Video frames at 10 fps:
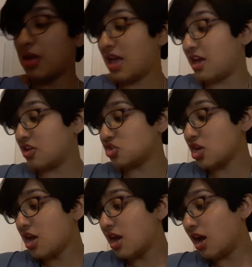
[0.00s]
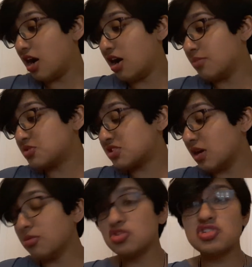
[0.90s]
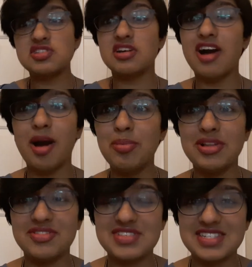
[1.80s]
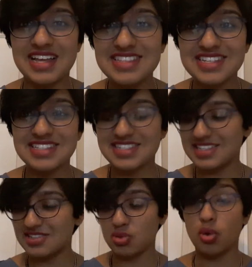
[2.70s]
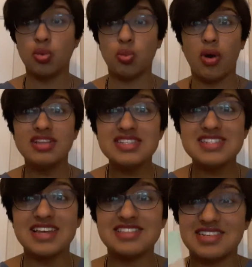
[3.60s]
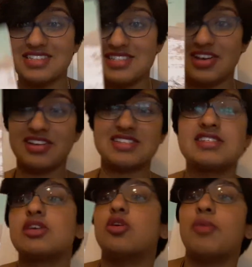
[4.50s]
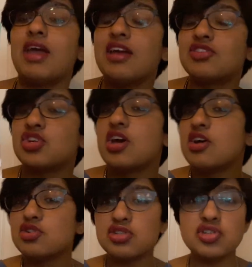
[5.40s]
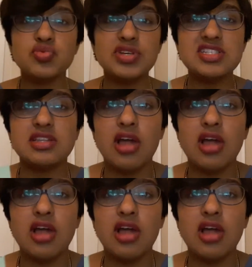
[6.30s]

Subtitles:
page. Some are just a couple of sentences or one sentence on a single page. So this reads a